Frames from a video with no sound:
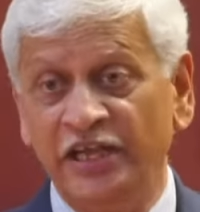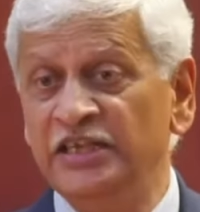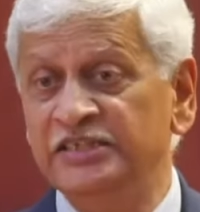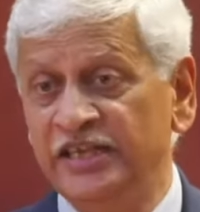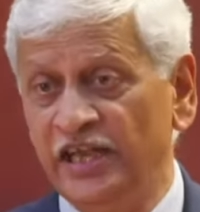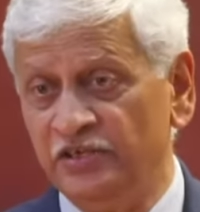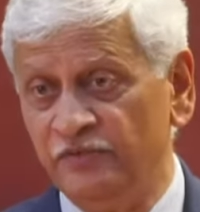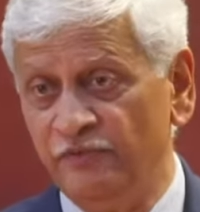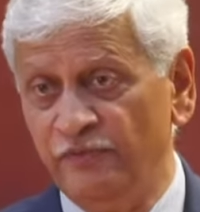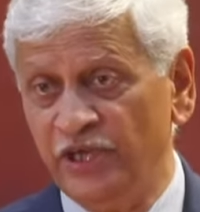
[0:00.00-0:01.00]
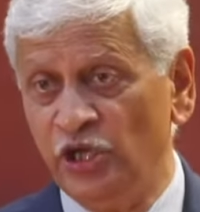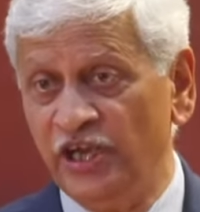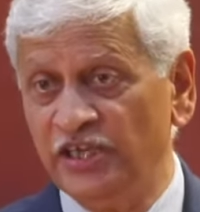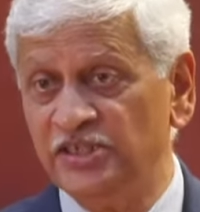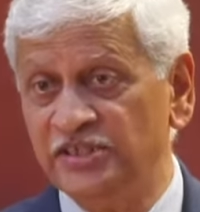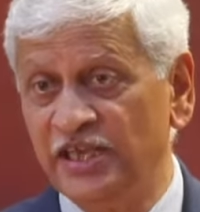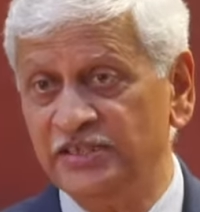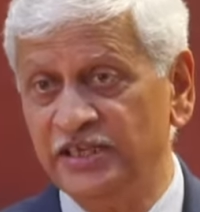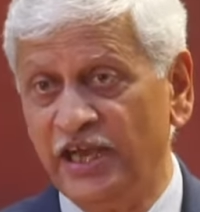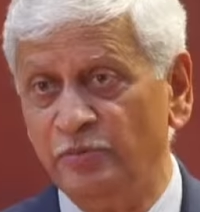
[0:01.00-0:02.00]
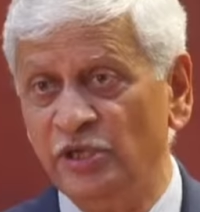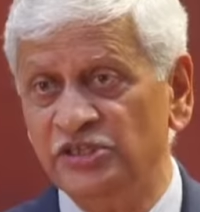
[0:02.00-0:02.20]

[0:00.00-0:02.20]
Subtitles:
at any stage when you are exercising